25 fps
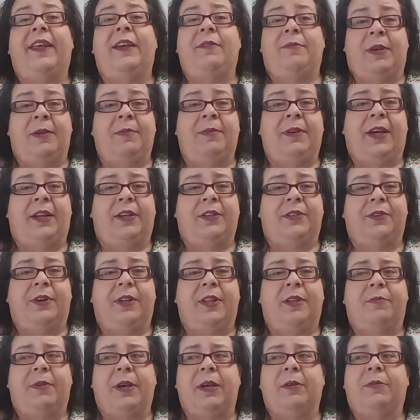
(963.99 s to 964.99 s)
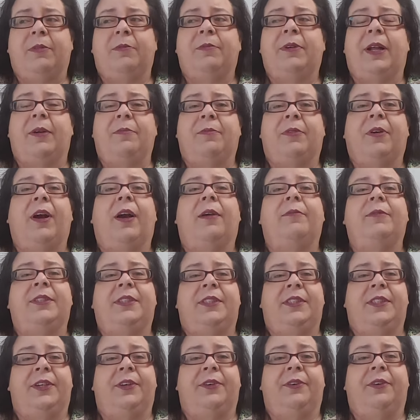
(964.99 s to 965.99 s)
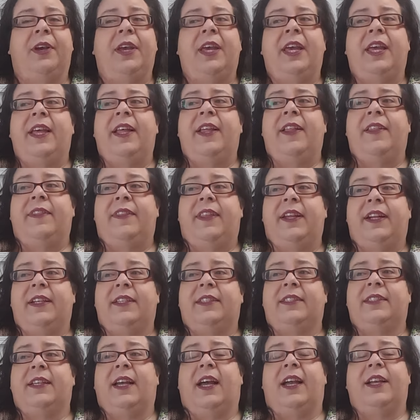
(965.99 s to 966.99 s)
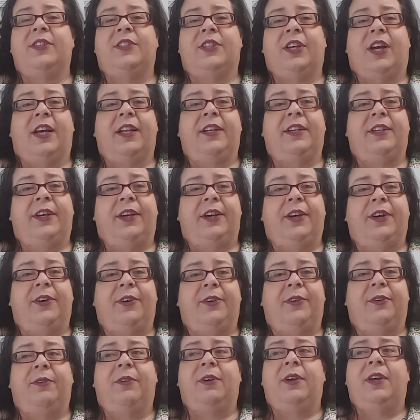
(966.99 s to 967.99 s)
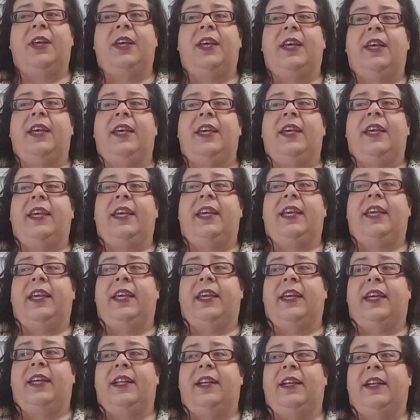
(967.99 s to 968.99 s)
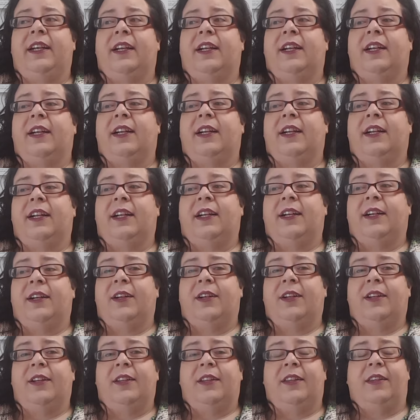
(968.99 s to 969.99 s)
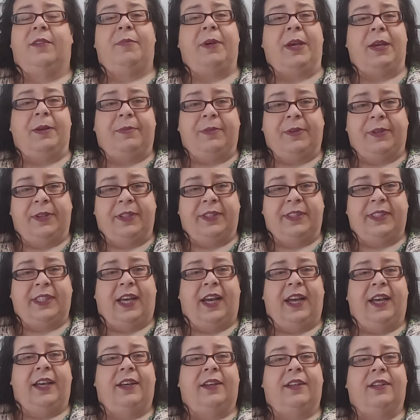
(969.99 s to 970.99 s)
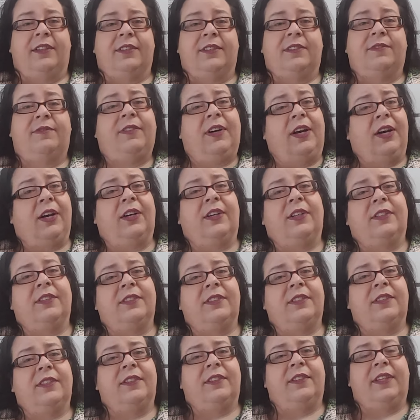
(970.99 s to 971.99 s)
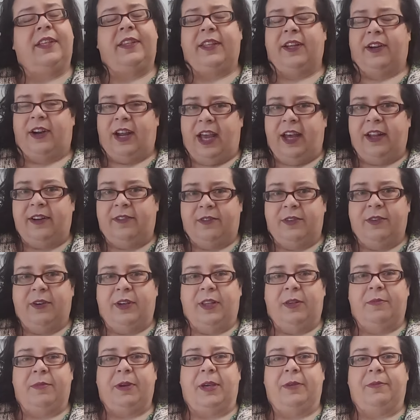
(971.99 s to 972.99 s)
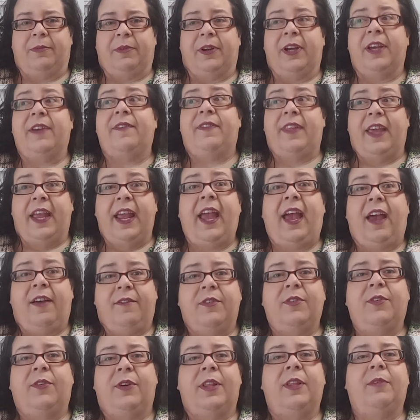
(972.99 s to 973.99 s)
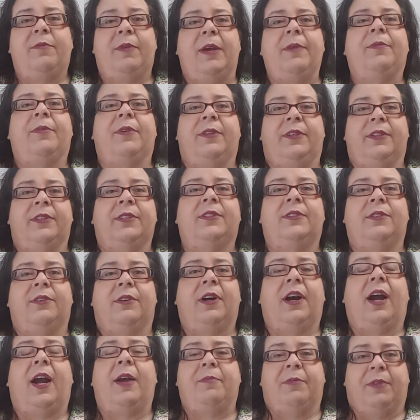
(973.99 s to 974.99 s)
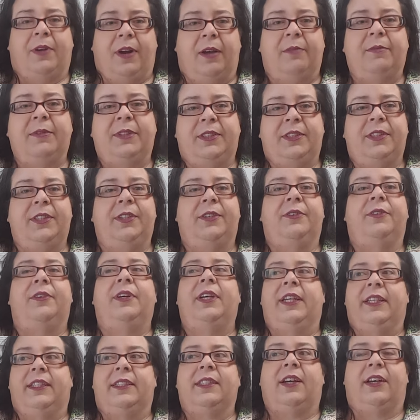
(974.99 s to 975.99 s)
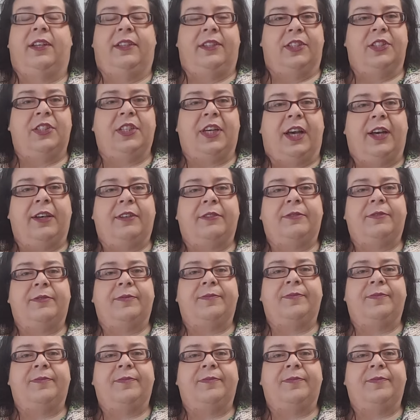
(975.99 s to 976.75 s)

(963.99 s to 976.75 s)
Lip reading: They may be out of toilet paper, but I promise you that it's not John Doe in the paper goods aisle's fault that they're out of toilet paper. If they have toilet paper in the store, I promise you it's on the shelf.